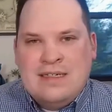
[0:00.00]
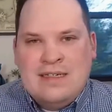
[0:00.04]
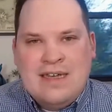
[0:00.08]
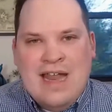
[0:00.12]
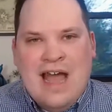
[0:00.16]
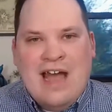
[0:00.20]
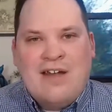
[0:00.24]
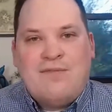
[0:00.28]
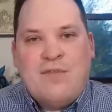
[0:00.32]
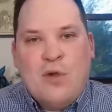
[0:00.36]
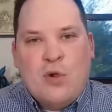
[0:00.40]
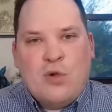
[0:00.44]

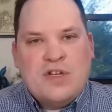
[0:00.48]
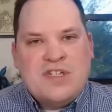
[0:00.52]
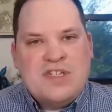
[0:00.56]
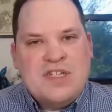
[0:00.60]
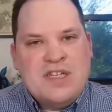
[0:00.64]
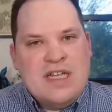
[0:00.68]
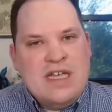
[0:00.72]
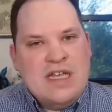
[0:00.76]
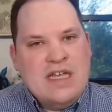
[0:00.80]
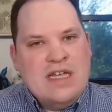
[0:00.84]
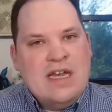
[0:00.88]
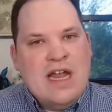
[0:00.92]
not
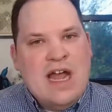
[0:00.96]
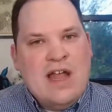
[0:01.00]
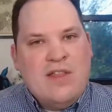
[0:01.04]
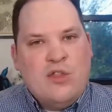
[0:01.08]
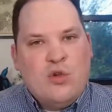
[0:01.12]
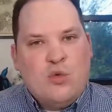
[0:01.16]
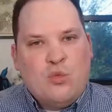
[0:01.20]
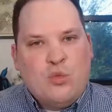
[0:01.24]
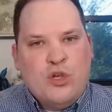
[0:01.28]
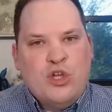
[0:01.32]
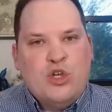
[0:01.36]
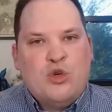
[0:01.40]
focusing in on
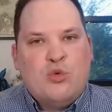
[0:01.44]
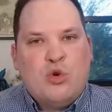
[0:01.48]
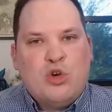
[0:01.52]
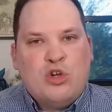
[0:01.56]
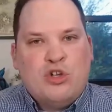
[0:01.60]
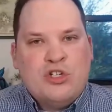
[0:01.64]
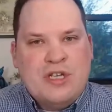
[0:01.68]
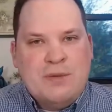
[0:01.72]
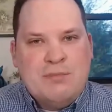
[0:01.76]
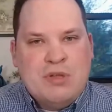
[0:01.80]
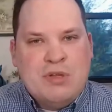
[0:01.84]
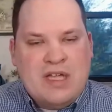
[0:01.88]
the real
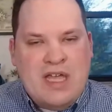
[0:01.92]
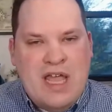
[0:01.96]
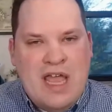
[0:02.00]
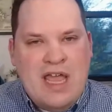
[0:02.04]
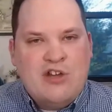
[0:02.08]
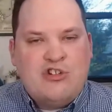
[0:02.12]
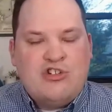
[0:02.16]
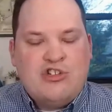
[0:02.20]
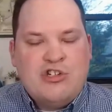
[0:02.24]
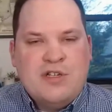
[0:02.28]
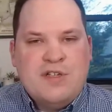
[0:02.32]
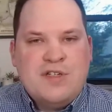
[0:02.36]
world
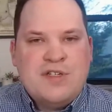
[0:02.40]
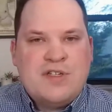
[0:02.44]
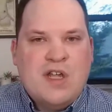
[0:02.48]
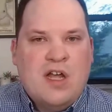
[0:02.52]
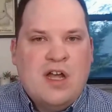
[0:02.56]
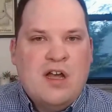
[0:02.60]
implications